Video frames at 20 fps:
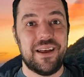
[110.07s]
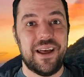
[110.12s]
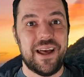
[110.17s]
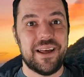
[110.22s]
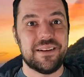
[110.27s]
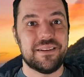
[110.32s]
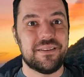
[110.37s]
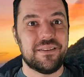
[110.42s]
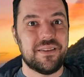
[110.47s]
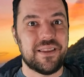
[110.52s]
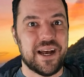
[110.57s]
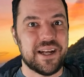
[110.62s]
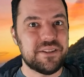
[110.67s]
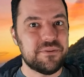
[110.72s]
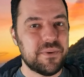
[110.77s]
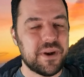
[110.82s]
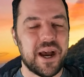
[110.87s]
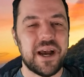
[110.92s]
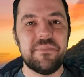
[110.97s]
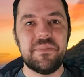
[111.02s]
and that's
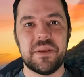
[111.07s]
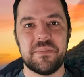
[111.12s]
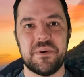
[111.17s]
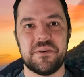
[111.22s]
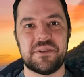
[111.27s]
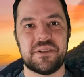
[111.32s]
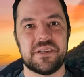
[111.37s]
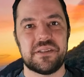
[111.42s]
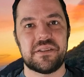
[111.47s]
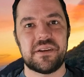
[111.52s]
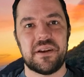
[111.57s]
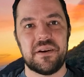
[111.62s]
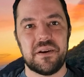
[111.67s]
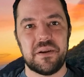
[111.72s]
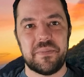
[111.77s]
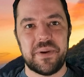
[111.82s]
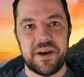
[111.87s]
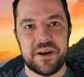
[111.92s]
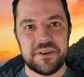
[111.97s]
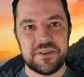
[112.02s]
what I'm the most excited
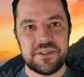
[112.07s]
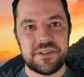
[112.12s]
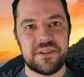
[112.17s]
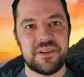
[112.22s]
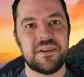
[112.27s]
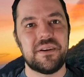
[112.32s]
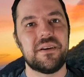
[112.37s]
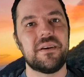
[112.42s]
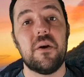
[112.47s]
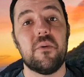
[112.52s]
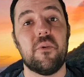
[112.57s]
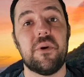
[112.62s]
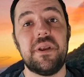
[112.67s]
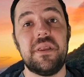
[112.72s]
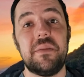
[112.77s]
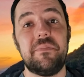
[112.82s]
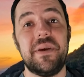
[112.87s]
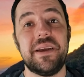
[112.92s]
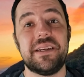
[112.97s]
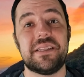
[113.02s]
about. One of
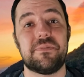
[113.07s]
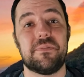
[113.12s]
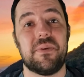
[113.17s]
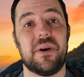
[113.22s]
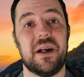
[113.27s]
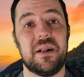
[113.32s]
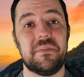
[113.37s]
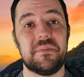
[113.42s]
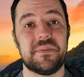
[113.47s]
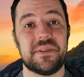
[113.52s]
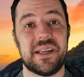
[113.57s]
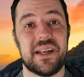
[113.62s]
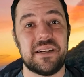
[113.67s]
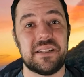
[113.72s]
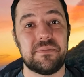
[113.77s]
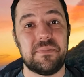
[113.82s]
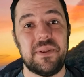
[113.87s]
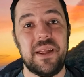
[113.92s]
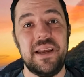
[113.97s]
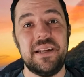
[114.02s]
the biggest problems that
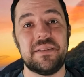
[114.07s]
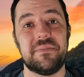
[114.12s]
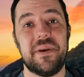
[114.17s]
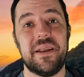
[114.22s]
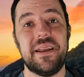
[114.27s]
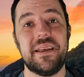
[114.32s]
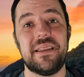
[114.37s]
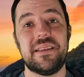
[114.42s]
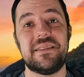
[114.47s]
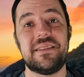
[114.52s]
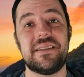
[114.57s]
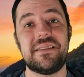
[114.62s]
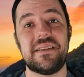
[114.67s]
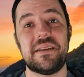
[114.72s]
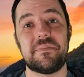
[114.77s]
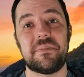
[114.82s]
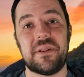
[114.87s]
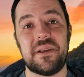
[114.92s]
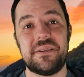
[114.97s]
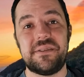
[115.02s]
has plagued many of the
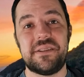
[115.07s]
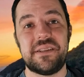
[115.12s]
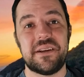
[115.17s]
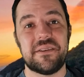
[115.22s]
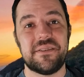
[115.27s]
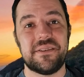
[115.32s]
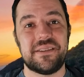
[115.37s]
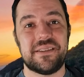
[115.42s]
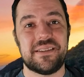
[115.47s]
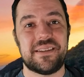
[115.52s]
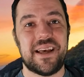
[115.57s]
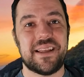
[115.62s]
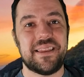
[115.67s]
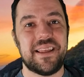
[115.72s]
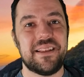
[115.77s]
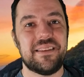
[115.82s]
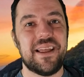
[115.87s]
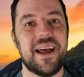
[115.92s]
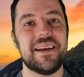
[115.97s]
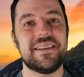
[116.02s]
Disney+ series is that
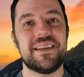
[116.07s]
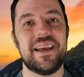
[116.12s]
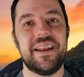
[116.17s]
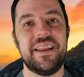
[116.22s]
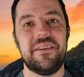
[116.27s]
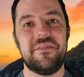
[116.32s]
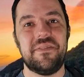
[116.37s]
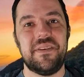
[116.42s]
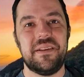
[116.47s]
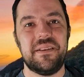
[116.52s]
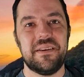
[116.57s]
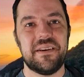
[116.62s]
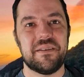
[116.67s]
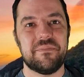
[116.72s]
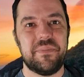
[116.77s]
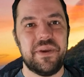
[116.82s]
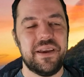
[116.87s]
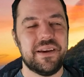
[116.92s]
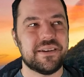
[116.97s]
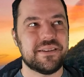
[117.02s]
they lacked any feeling
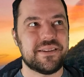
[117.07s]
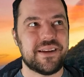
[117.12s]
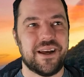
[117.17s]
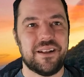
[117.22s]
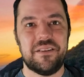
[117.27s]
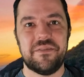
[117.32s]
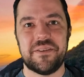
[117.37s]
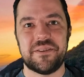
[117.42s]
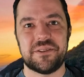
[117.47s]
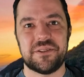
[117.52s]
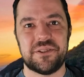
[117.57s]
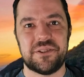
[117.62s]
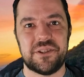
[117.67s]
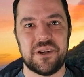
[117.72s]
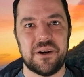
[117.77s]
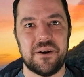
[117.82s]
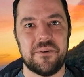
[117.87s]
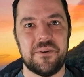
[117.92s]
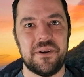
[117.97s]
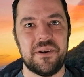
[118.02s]
of being a television
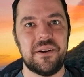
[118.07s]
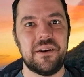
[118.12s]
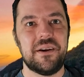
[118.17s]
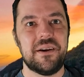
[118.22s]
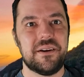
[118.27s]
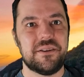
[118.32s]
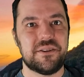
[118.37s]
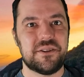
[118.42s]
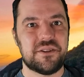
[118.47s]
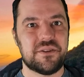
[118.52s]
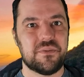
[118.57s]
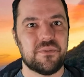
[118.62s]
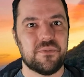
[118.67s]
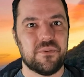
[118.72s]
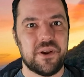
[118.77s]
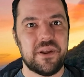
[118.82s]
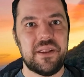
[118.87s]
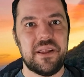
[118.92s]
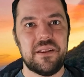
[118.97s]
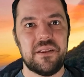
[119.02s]
show, just
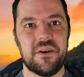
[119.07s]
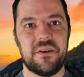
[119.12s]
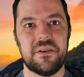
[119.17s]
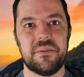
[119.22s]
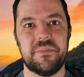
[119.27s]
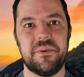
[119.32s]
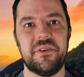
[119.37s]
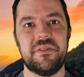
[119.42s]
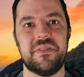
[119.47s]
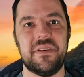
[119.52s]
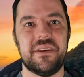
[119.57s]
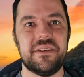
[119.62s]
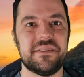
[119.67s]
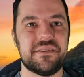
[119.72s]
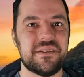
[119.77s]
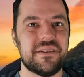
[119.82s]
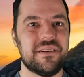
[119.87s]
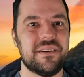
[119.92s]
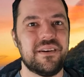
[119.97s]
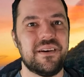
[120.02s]
really long
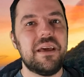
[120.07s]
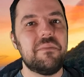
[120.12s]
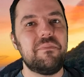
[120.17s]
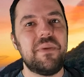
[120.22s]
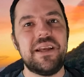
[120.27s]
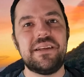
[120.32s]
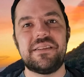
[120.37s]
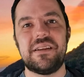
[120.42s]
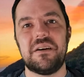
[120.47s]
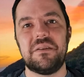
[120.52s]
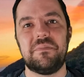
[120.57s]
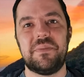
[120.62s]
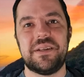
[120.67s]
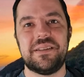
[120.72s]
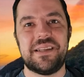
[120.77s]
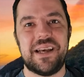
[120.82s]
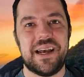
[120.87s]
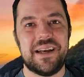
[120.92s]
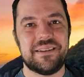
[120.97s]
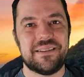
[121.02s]
movies. It may sound
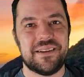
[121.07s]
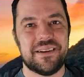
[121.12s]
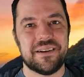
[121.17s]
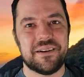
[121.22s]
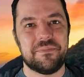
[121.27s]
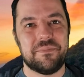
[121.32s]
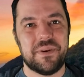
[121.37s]
pedantic,